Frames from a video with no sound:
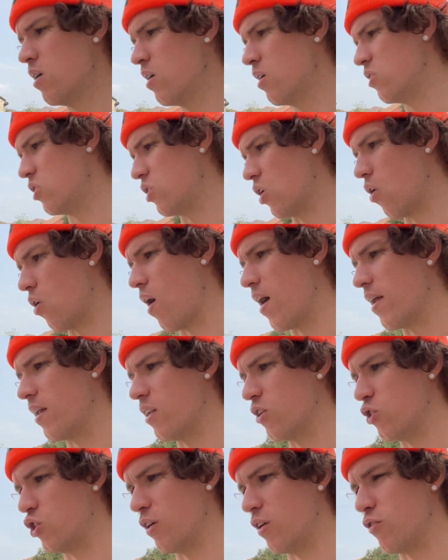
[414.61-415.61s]
So I did
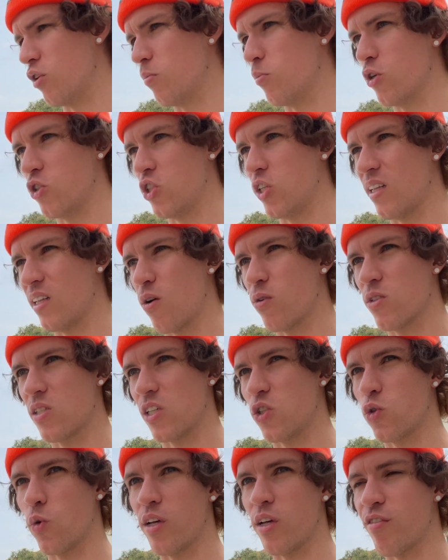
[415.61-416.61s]
a shifter bushing, that was
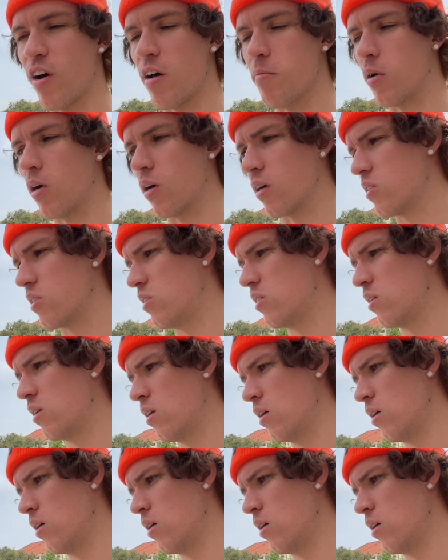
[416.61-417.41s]
like 25 bucks.